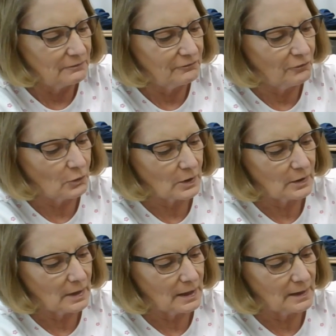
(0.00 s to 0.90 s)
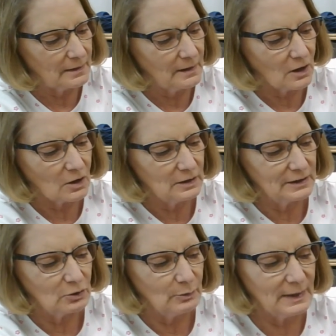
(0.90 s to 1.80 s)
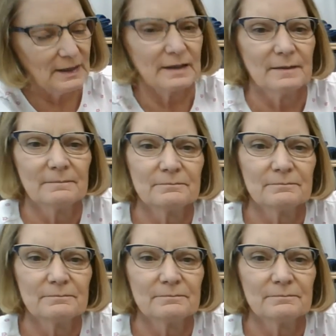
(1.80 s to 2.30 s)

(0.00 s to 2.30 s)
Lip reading: for our little pig.